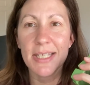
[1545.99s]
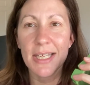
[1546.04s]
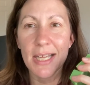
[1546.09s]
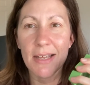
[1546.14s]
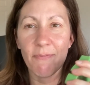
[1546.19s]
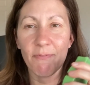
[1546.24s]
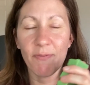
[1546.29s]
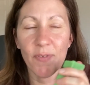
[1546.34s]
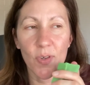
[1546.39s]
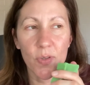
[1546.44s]

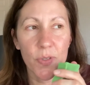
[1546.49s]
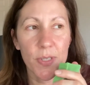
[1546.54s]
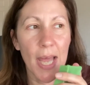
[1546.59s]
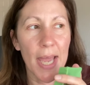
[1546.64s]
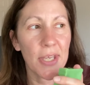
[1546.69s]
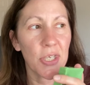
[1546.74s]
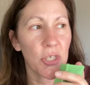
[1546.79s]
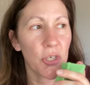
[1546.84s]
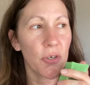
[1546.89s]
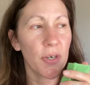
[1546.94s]
It feels
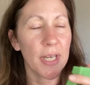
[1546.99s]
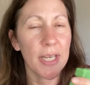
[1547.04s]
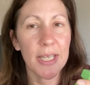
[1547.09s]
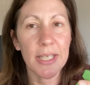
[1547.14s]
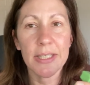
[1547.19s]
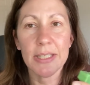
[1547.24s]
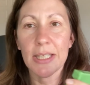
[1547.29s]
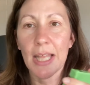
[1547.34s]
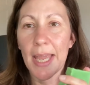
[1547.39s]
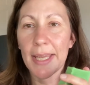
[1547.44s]
like you're
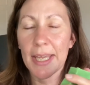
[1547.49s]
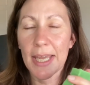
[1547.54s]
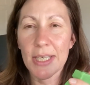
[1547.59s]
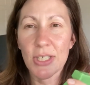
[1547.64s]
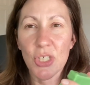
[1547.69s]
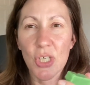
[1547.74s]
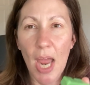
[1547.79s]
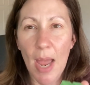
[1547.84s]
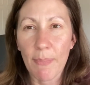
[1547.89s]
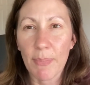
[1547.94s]
in like a
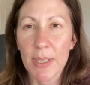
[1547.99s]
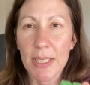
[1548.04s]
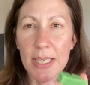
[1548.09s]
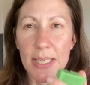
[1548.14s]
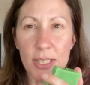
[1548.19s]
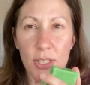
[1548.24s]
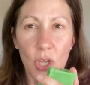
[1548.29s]
Japanese